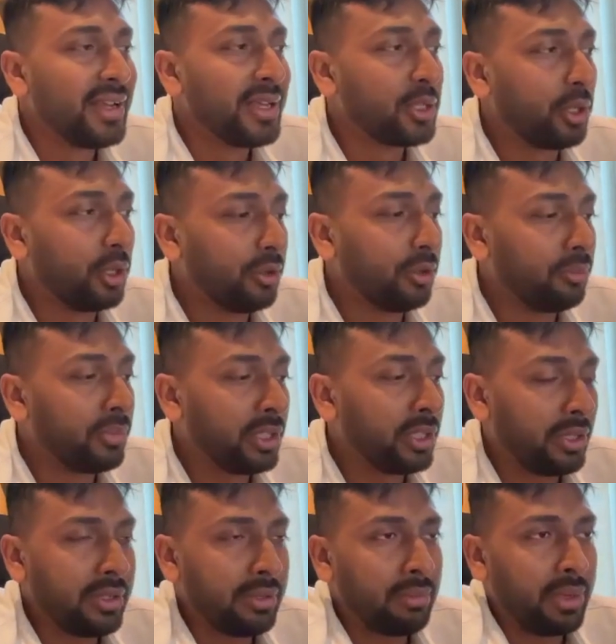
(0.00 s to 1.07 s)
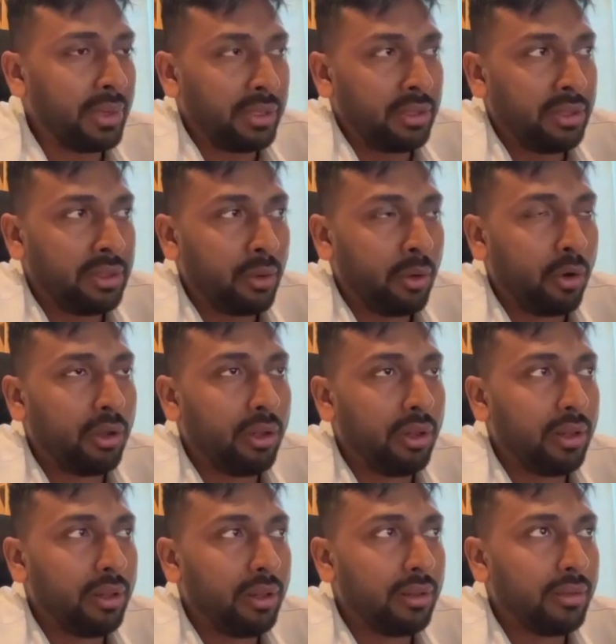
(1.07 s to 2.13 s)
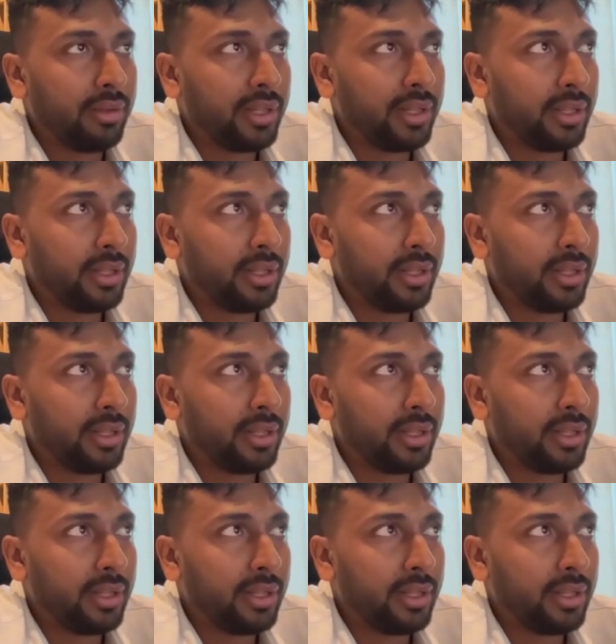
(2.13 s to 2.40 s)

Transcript: So the whole